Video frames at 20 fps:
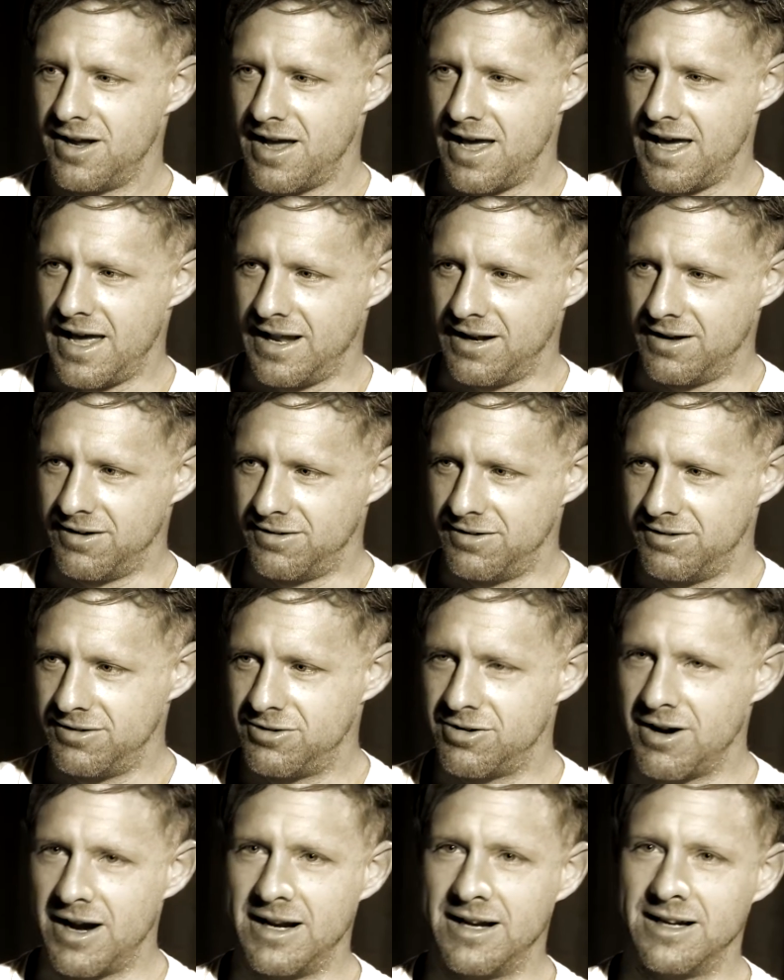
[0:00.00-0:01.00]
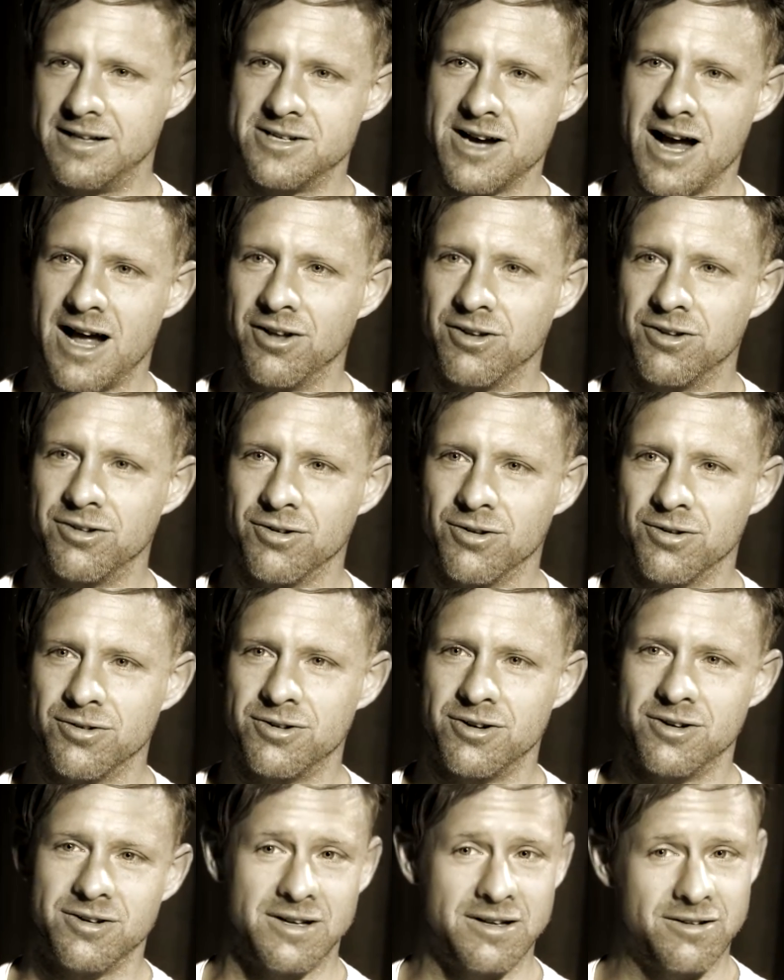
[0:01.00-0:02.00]
and training child
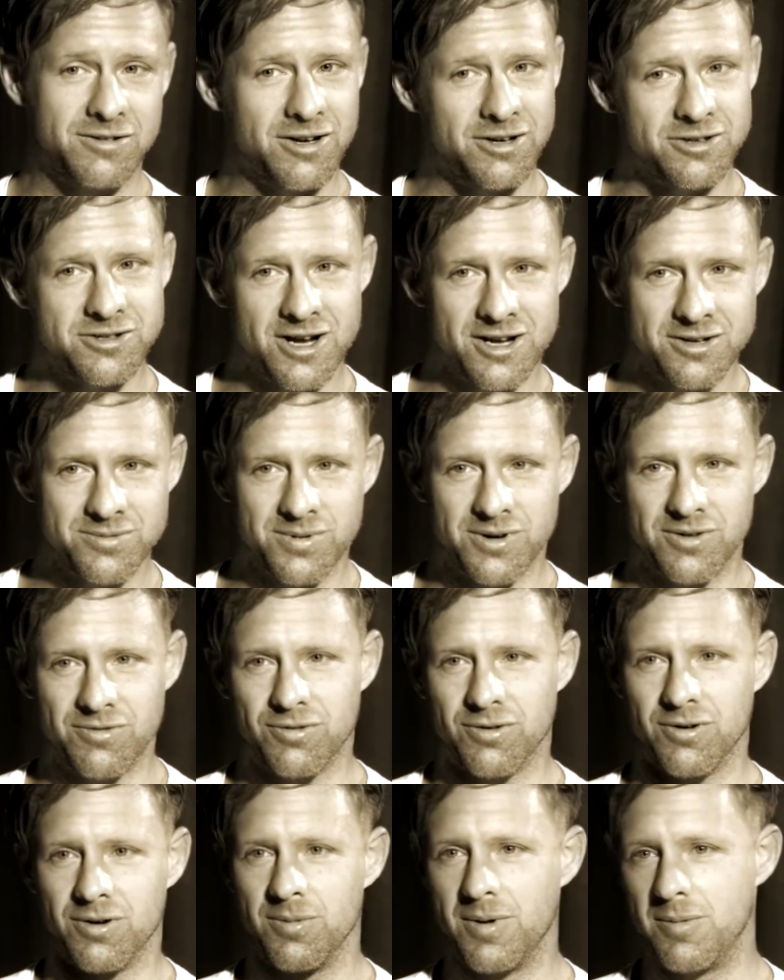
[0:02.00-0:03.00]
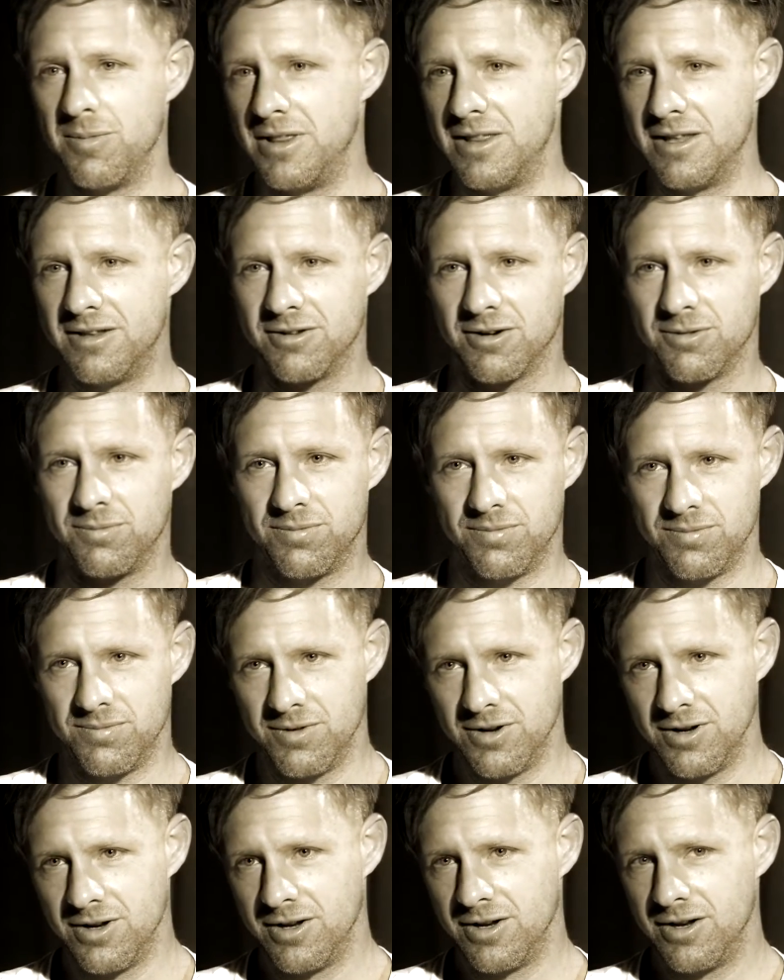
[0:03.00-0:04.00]
soldiers, is there judgment for him? I mean,
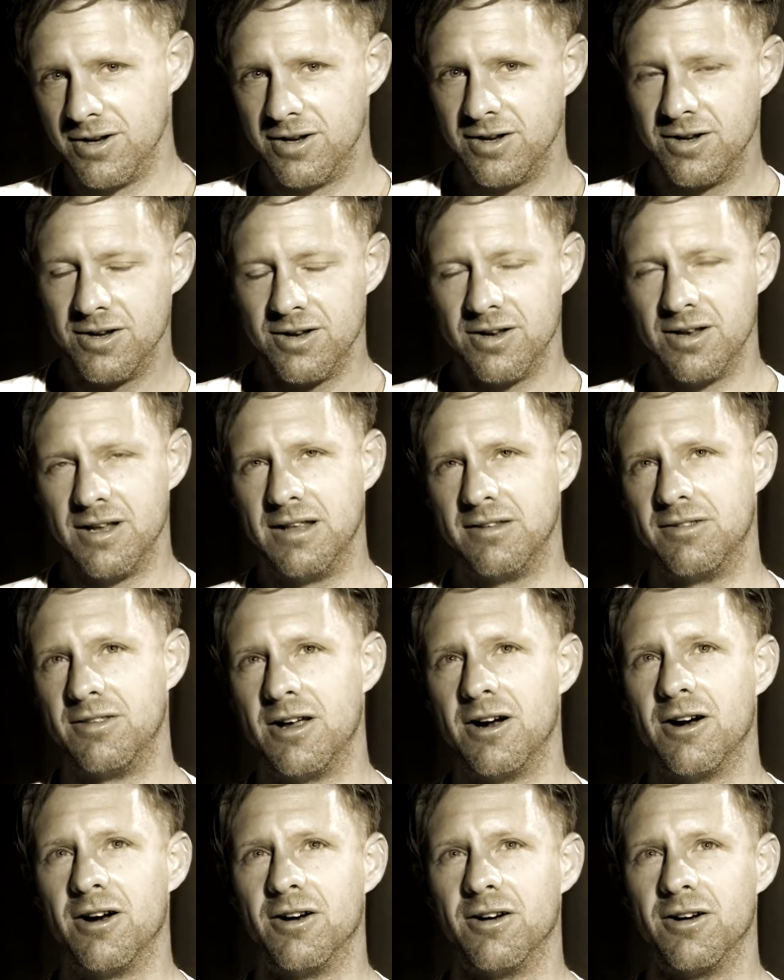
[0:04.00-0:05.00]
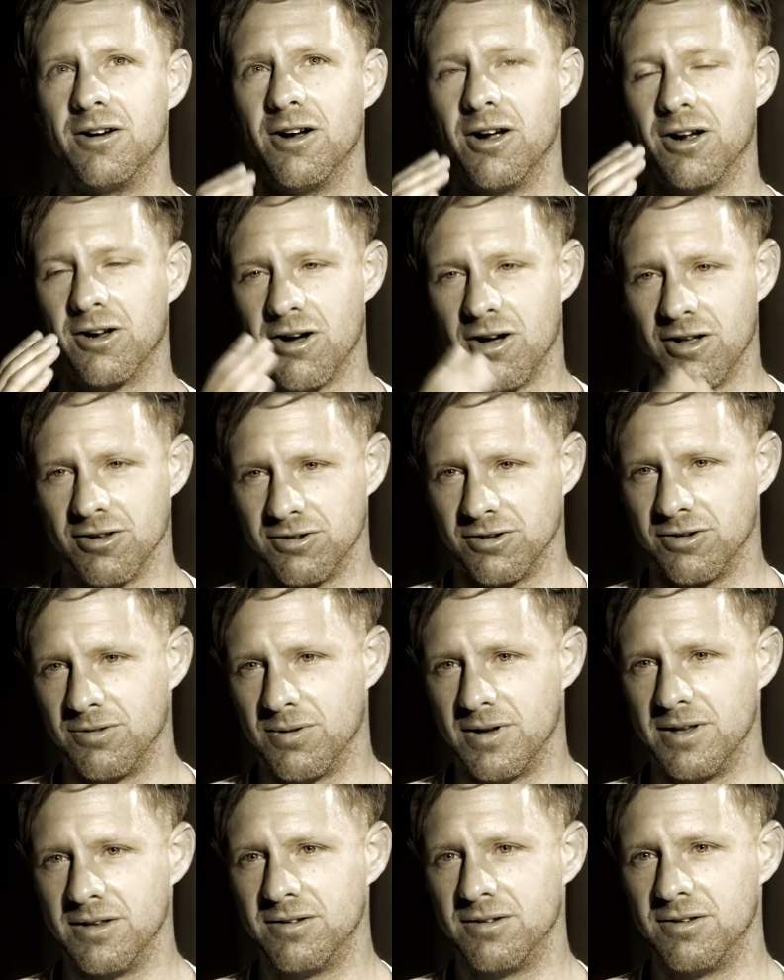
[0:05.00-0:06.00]
is there a
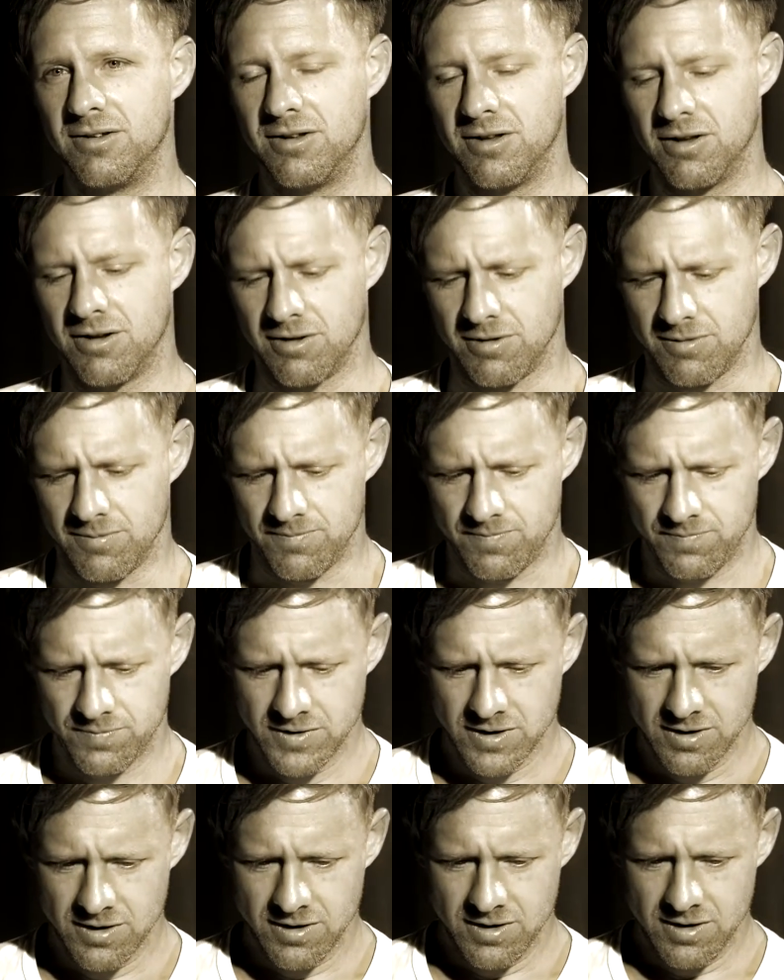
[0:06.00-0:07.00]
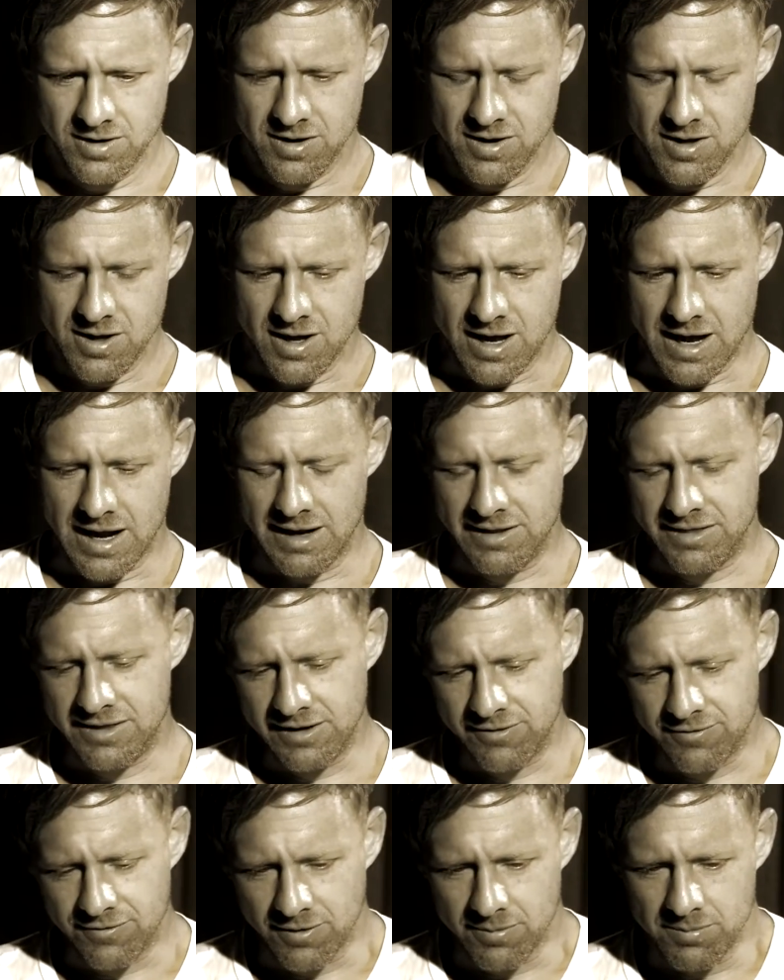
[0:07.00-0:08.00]
consequence? I
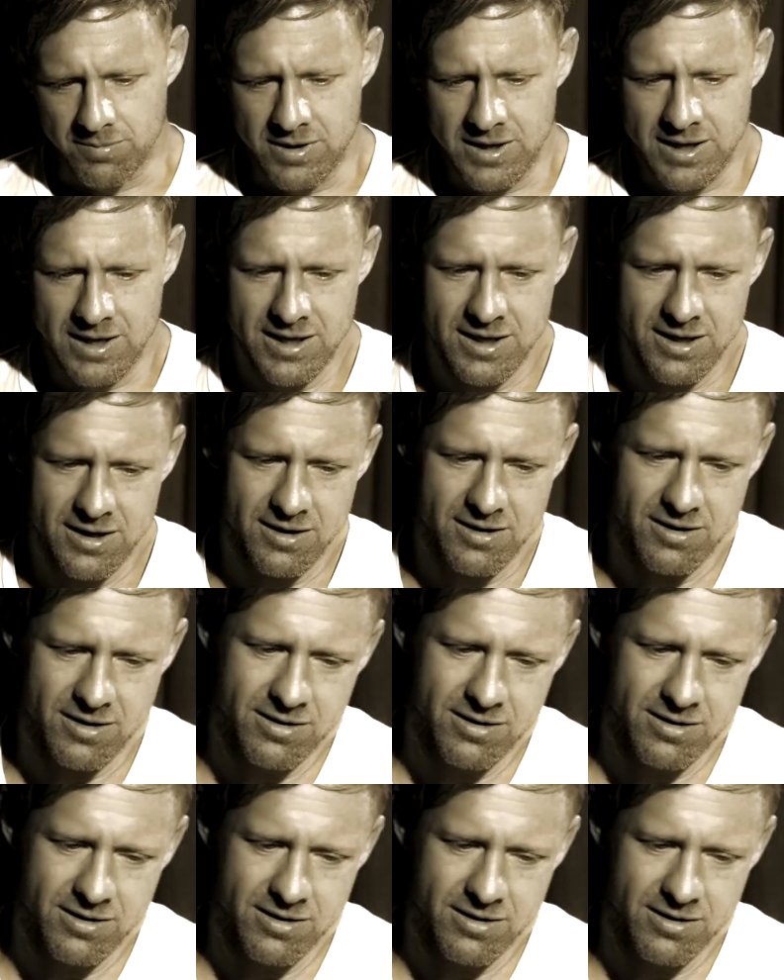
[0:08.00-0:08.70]
think for me,